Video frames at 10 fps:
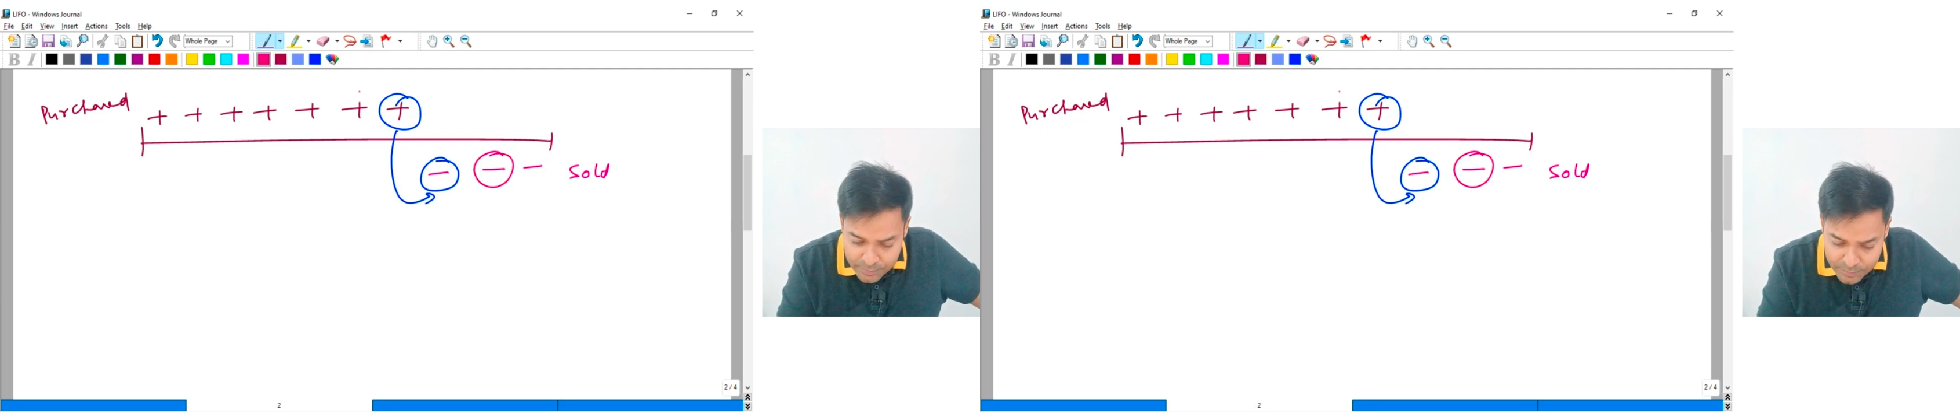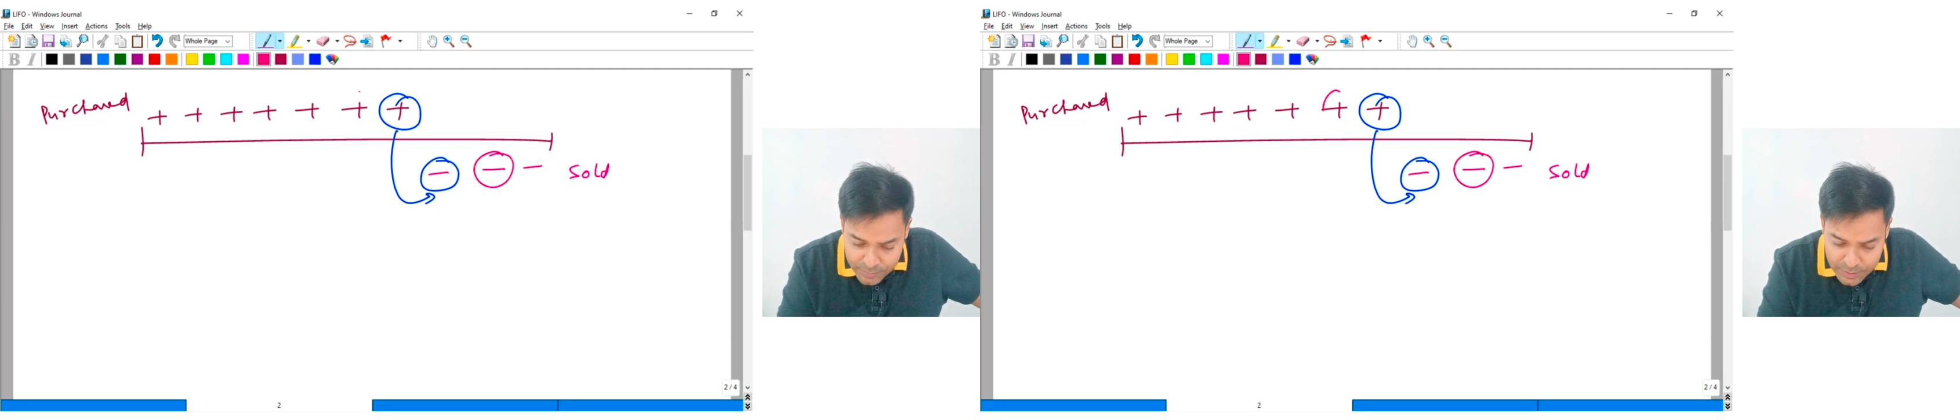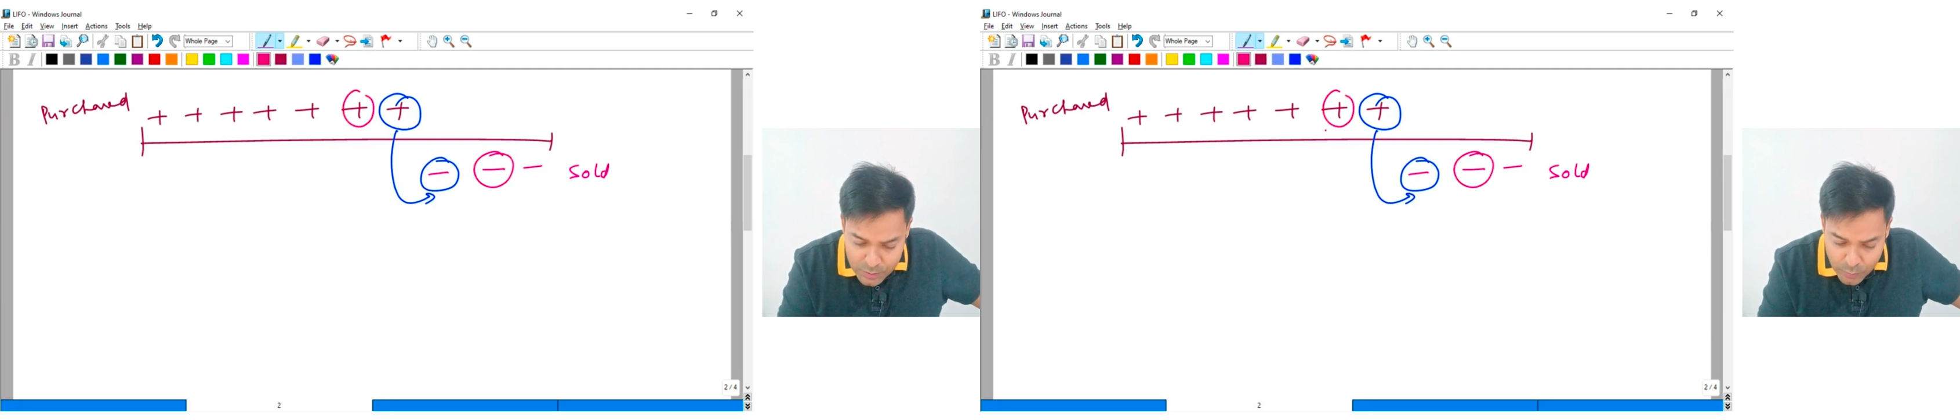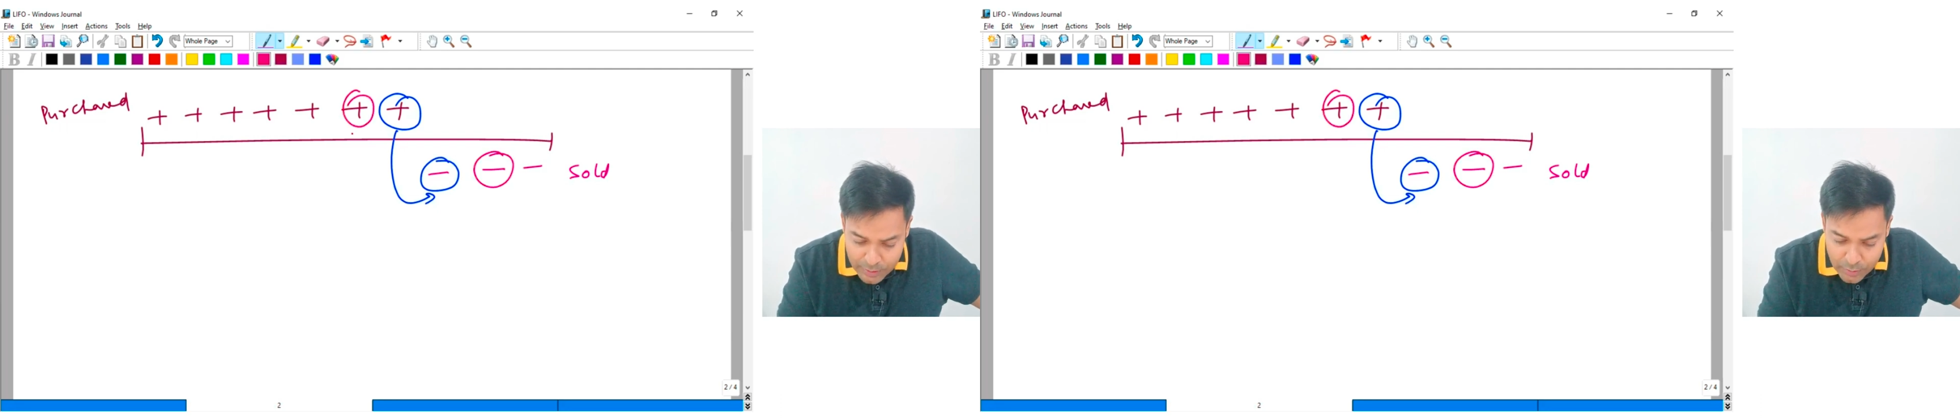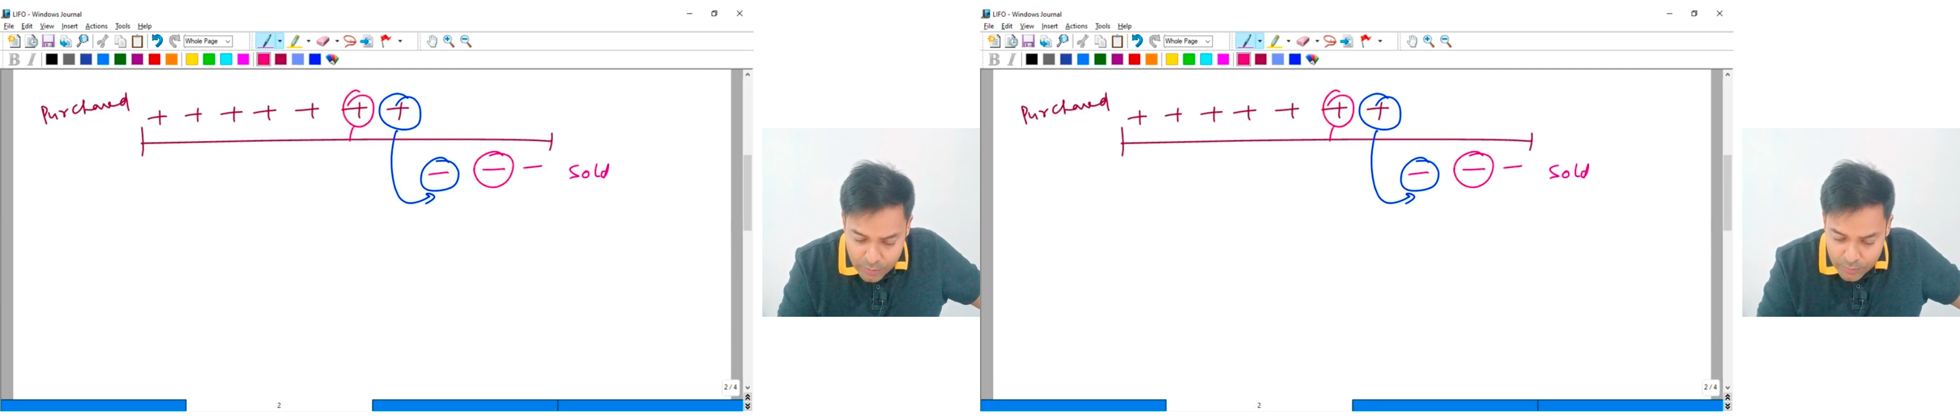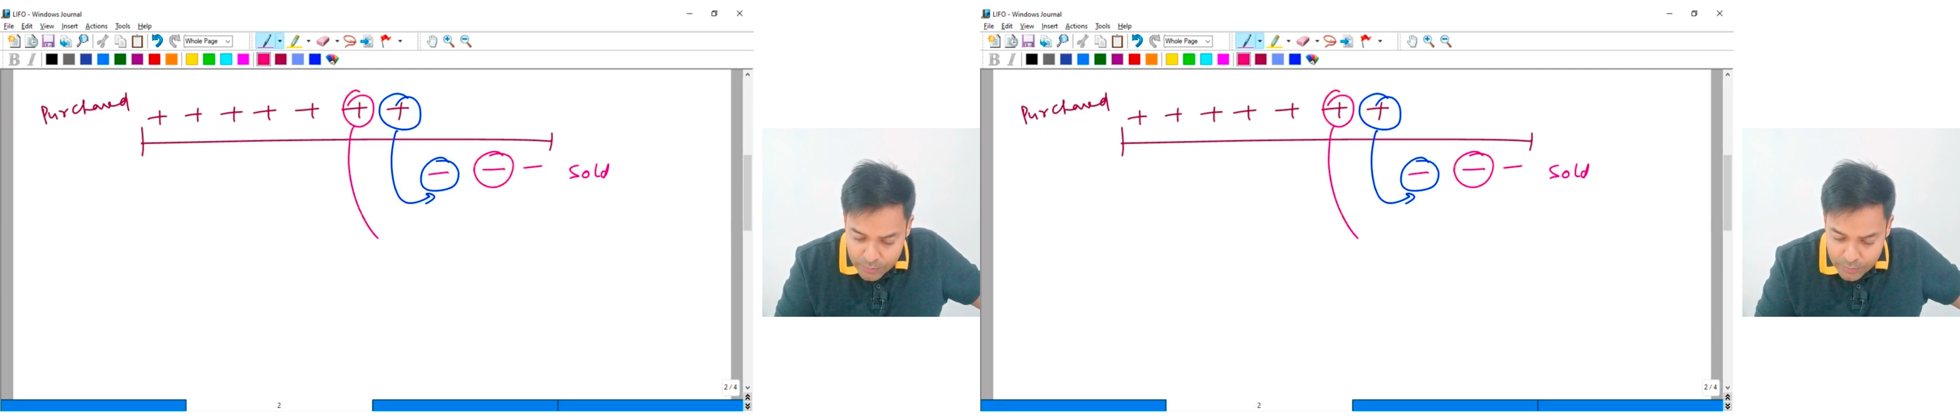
this will go,